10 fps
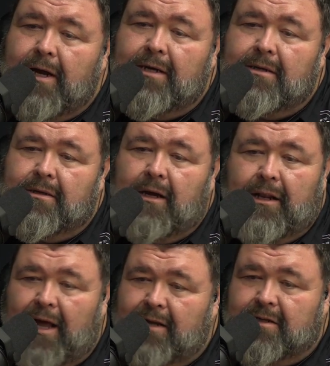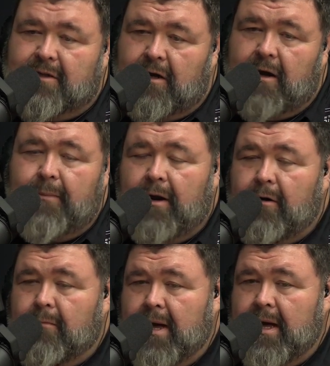like a lot of salt. I mean, I
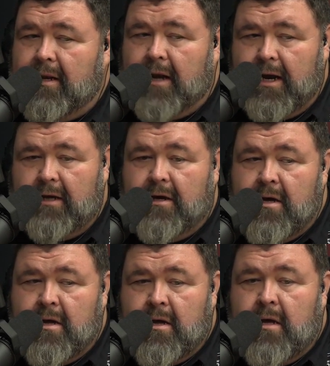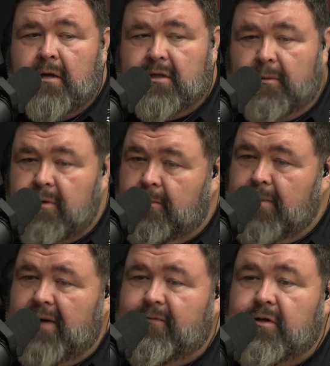don't mind like some of the
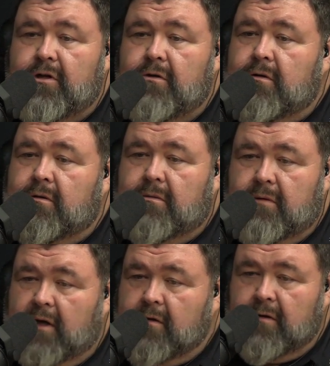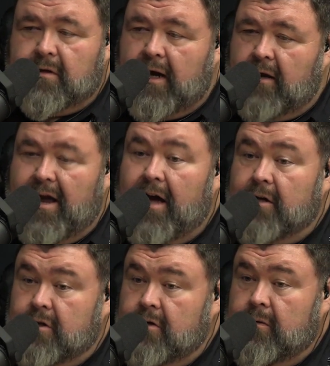beef juice that cooks out the au
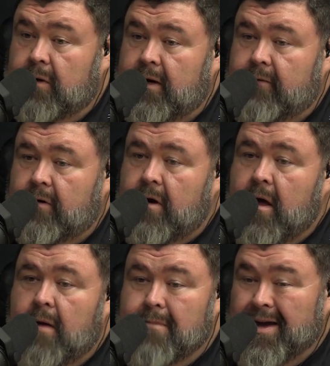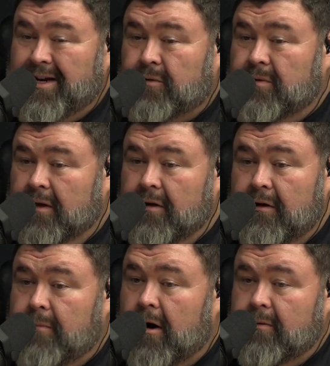jus or whatever mixed with a
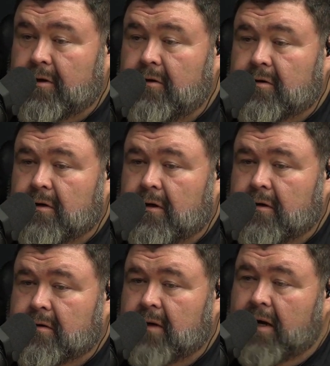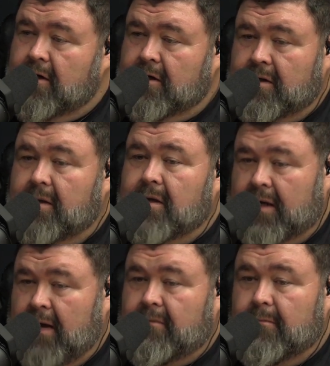little barbecue sauce yeah. and just to
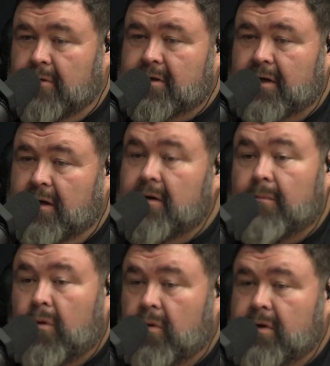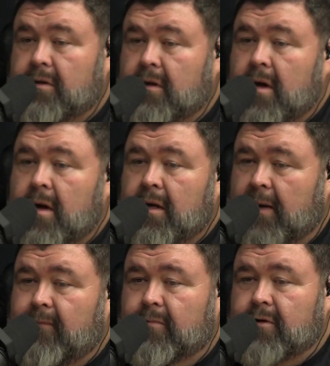keep the brisket a little moist,
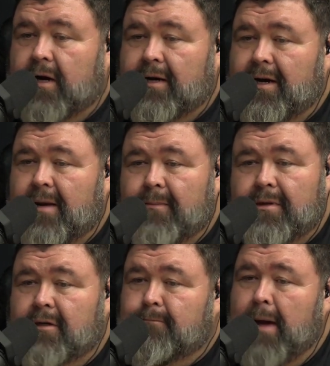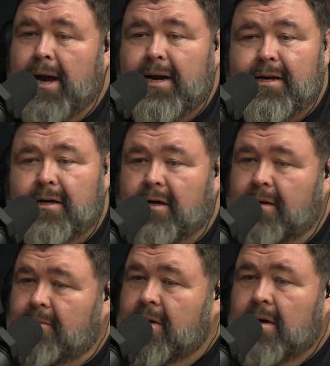keep from drying out. But this painted
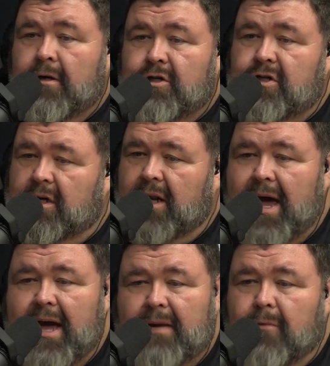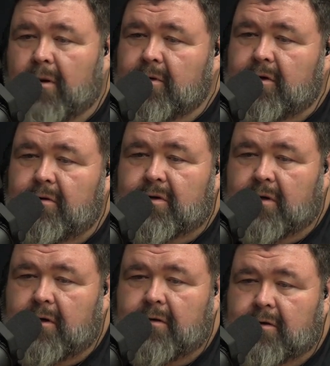up, shellac barbecue
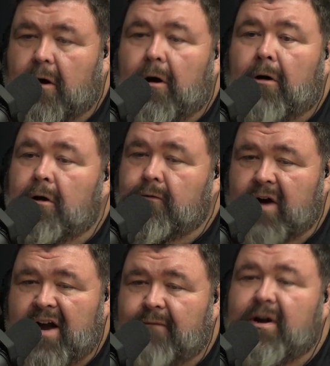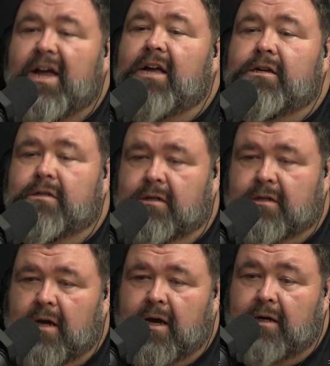sauce all over every edge of the
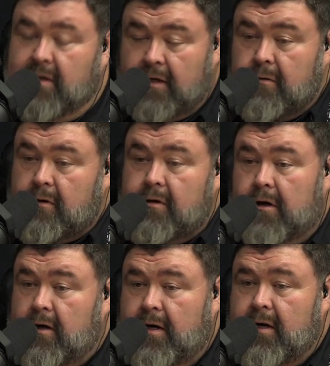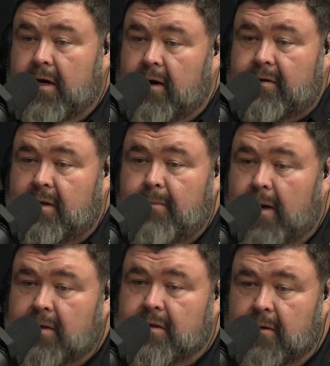slice. And that's what they're turning in now. I see
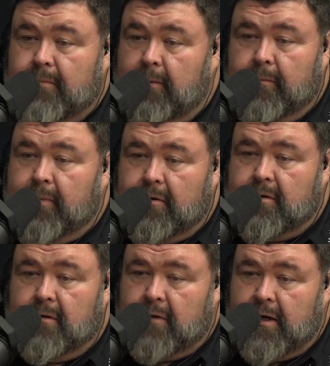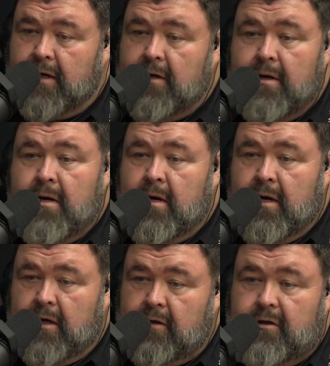boxes that people post online.
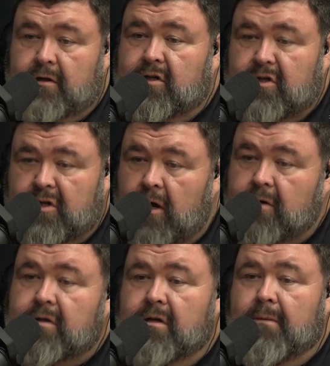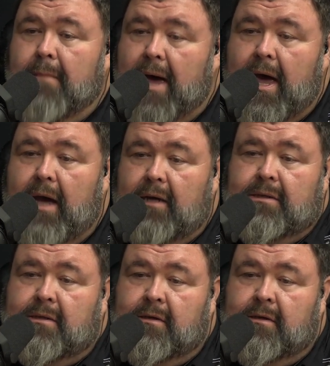It's just sauce to the max. And